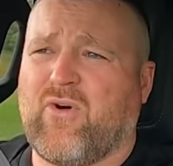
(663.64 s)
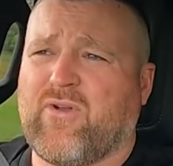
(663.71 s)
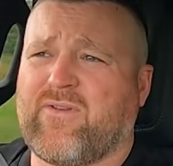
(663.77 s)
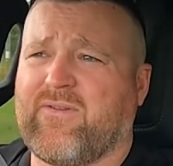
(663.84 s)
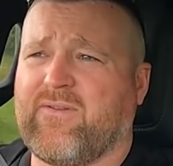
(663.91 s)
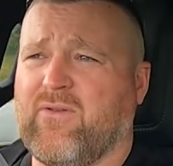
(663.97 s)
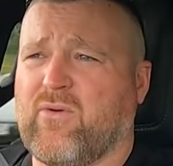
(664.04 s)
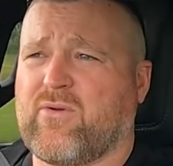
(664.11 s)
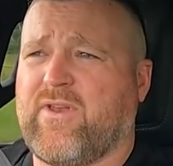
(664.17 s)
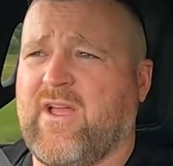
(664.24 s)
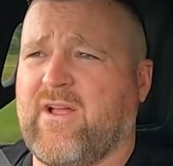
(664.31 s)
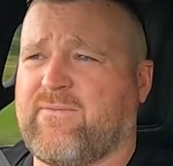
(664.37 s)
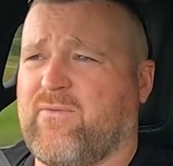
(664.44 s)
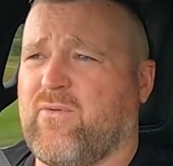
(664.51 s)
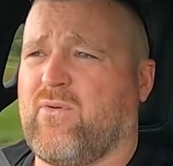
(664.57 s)
not looked
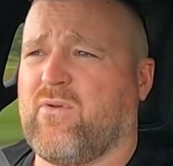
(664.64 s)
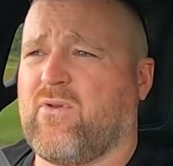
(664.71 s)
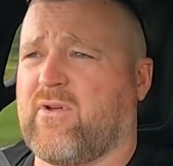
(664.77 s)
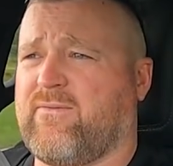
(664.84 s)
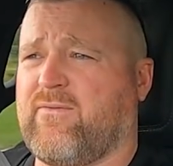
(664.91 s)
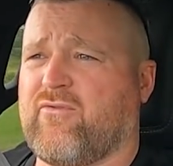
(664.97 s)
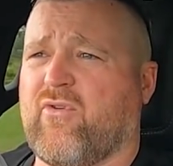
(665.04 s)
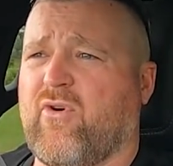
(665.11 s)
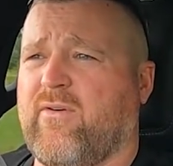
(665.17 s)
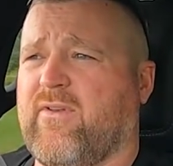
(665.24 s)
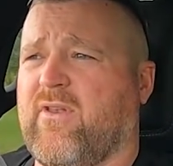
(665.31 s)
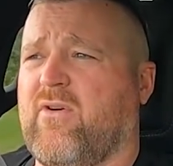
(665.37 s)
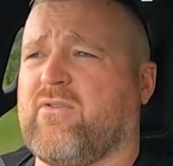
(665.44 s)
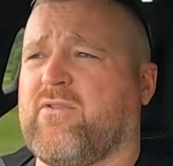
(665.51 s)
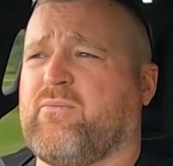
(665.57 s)
out for, like if you're
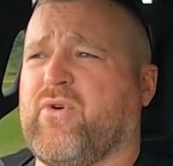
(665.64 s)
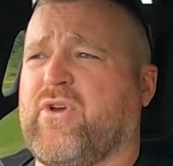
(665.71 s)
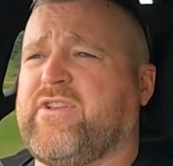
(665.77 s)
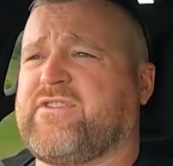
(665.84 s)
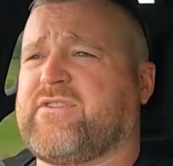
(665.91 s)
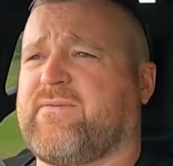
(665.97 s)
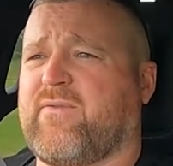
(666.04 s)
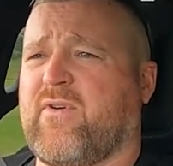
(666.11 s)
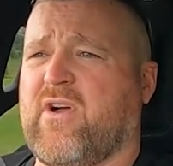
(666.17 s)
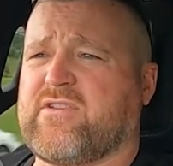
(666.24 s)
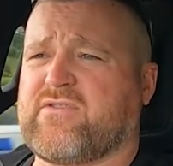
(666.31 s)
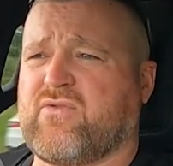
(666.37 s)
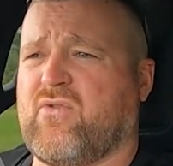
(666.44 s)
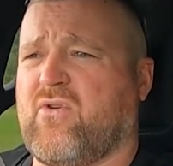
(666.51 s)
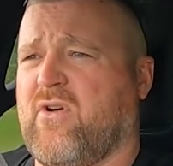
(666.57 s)
driving along the beach at
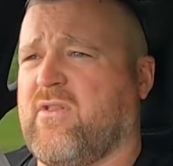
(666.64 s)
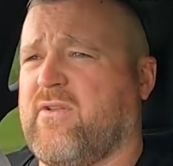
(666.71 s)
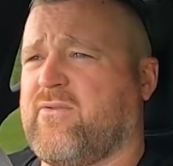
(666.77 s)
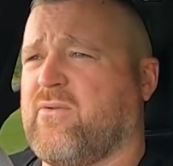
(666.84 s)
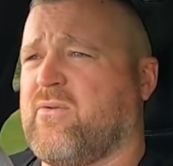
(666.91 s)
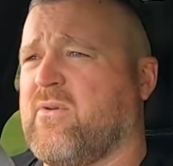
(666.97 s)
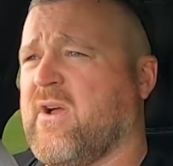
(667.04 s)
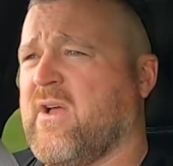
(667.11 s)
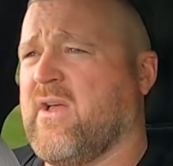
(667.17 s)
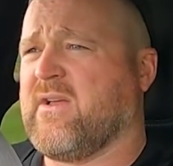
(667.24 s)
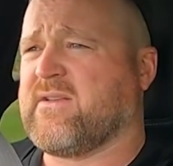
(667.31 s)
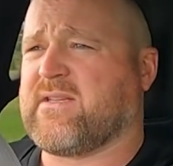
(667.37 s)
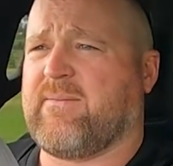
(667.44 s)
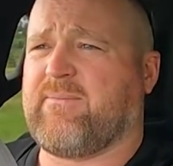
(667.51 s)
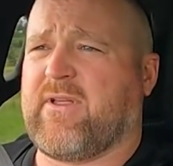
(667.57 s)
Fraser Island or
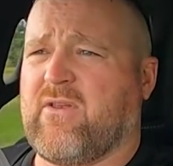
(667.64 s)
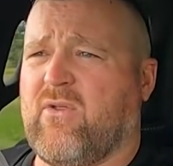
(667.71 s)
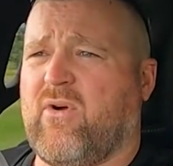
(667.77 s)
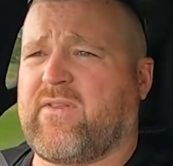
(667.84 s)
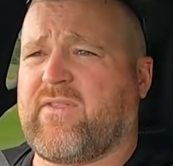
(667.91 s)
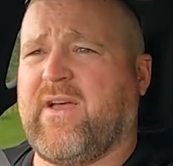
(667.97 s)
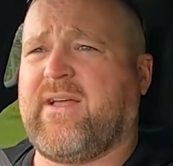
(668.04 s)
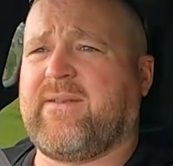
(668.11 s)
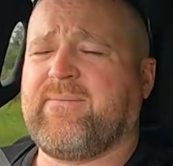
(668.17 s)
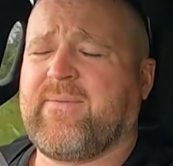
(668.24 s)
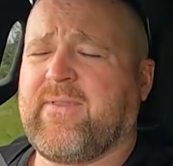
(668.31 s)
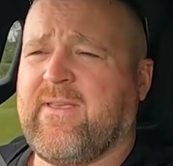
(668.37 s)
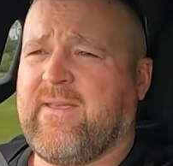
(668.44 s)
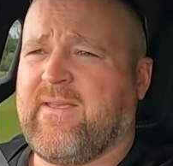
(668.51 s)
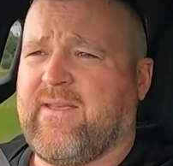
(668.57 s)
something like that,
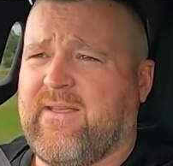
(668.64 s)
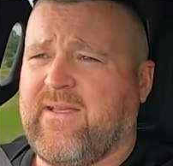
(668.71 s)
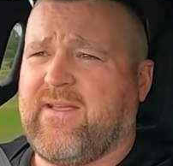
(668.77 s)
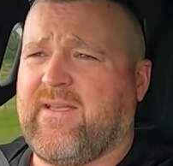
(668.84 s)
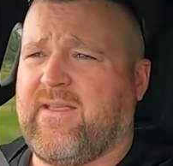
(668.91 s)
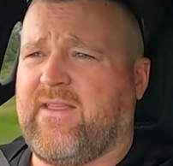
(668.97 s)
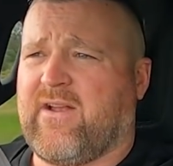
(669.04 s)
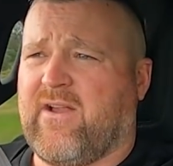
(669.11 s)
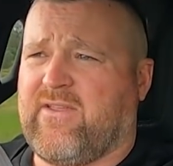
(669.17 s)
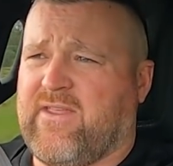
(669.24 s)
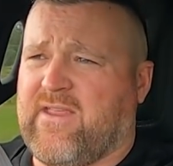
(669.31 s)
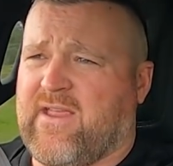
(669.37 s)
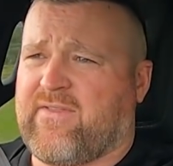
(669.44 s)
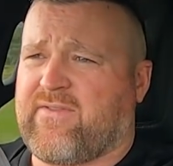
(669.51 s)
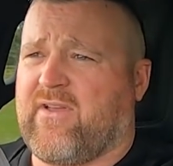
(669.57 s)
you know,
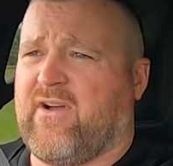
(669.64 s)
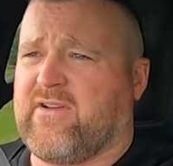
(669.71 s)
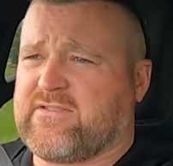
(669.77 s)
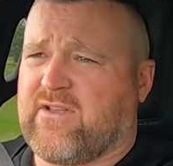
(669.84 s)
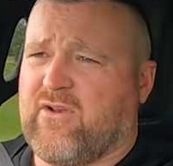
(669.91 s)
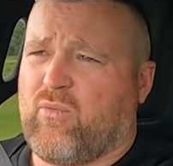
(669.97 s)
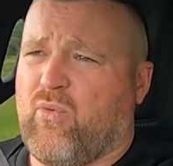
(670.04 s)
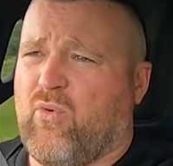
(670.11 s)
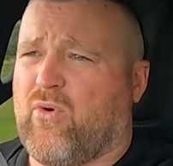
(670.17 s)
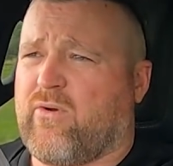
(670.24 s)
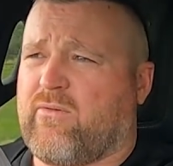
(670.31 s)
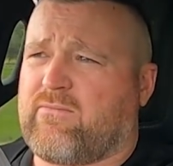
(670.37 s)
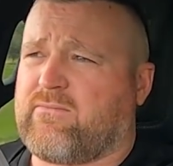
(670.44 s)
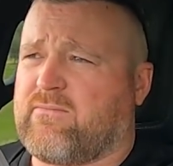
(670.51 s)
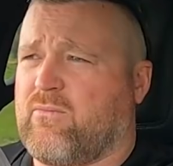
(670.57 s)
you get those little
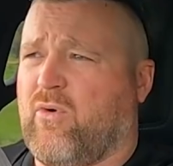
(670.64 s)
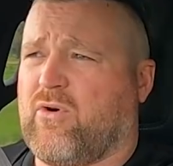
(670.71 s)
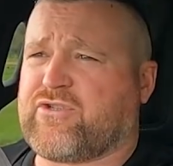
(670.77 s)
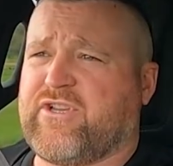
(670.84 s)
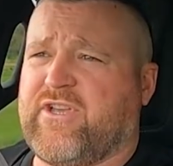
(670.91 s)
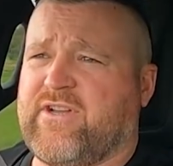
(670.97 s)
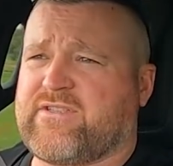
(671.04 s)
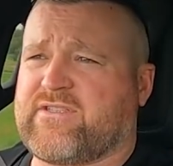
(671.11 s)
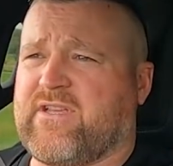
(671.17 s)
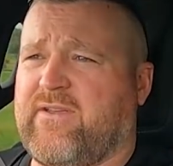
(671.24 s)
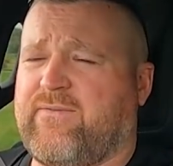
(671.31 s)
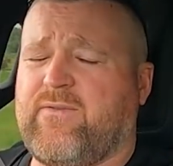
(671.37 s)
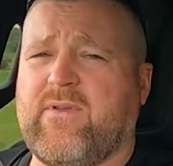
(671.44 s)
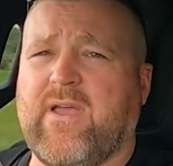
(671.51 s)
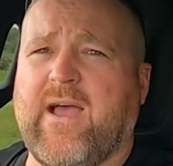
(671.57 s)
water washouts. So
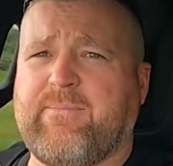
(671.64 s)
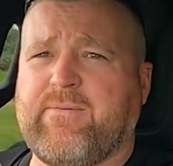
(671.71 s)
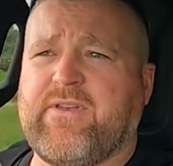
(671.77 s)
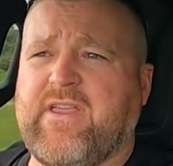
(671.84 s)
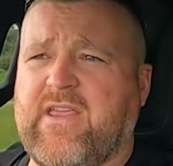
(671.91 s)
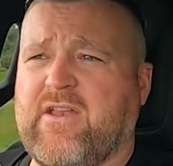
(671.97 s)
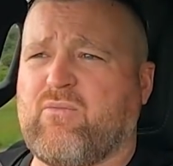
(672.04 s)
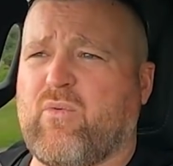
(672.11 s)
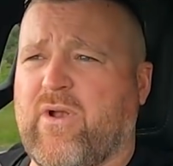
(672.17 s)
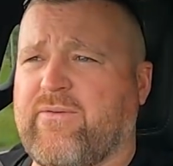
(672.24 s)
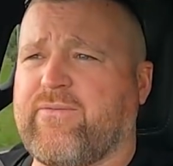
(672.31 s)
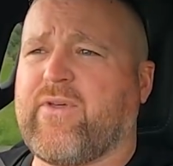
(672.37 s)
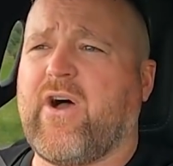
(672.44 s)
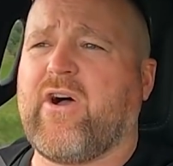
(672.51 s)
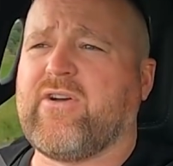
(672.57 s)
if you happen to hit one
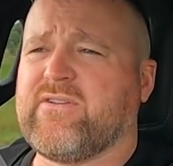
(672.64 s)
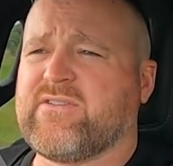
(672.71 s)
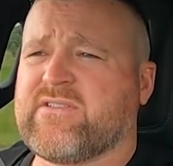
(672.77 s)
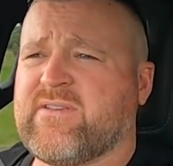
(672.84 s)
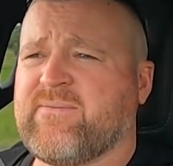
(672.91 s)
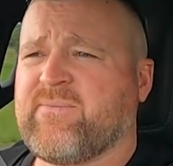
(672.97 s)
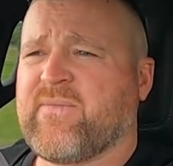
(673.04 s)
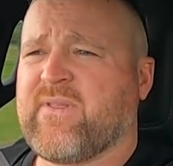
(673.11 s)
of those